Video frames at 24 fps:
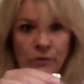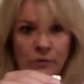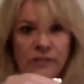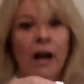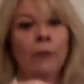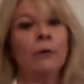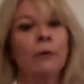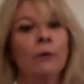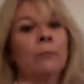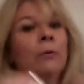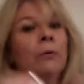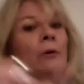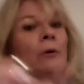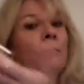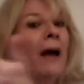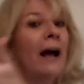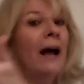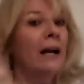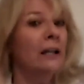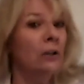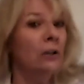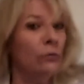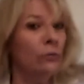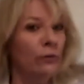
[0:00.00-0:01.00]
I would put
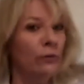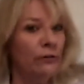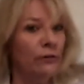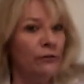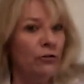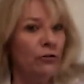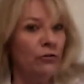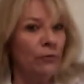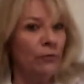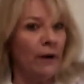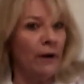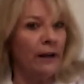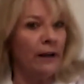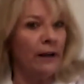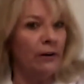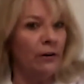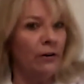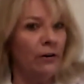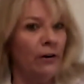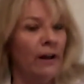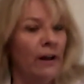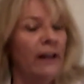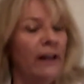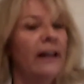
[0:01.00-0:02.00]
back in the
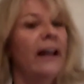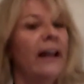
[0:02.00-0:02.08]
refrigerator,